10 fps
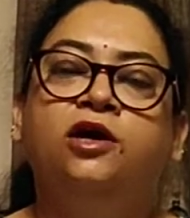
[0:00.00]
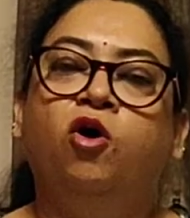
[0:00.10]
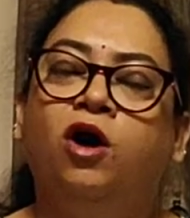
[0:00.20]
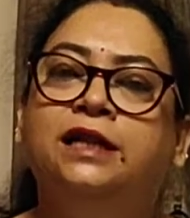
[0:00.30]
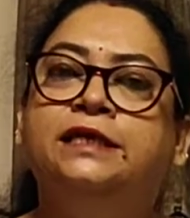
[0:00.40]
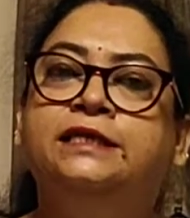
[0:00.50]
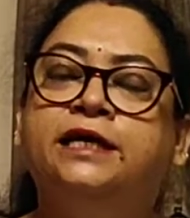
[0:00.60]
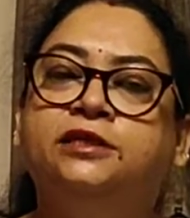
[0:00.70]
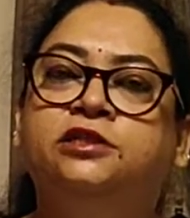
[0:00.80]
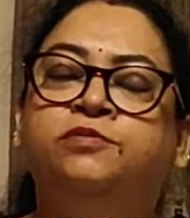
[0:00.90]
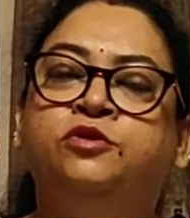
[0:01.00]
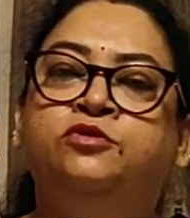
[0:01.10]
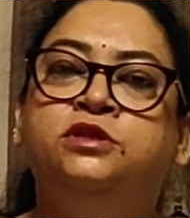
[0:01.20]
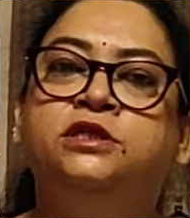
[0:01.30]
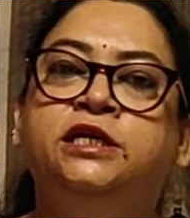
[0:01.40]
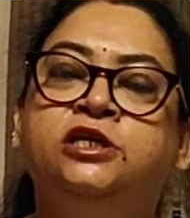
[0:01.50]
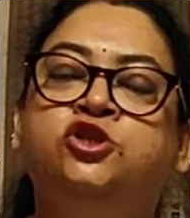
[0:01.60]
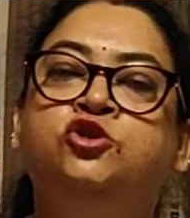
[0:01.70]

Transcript: see, all these attributes